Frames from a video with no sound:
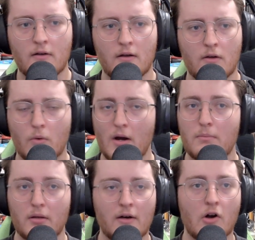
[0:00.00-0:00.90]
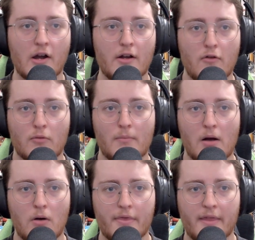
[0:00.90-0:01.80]
or I know from now
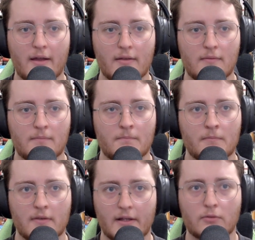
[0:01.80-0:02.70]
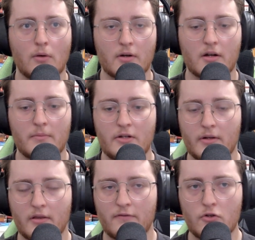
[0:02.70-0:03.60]
on that that's what we're going to be doing in
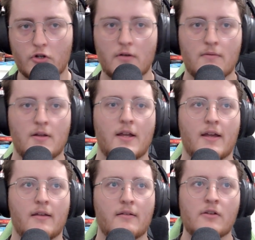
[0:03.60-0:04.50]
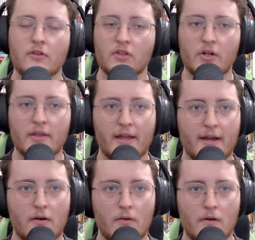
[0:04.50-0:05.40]
the future. And to start that
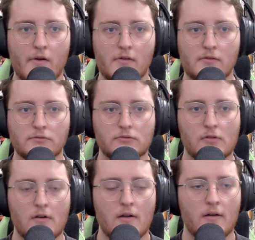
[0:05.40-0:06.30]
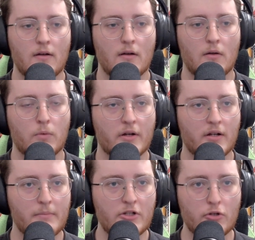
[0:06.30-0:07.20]
out, we're going to
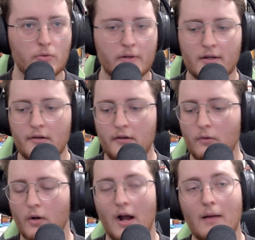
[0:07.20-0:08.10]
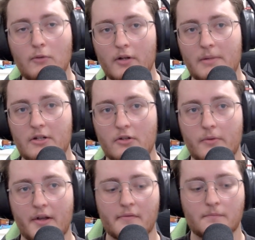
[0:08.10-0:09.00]
be doing, or I'm going to be
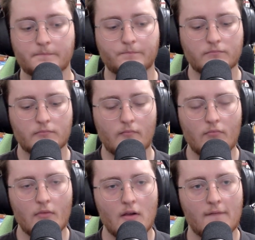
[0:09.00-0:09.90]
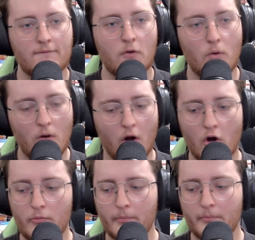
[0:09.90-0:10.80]
doing, a full home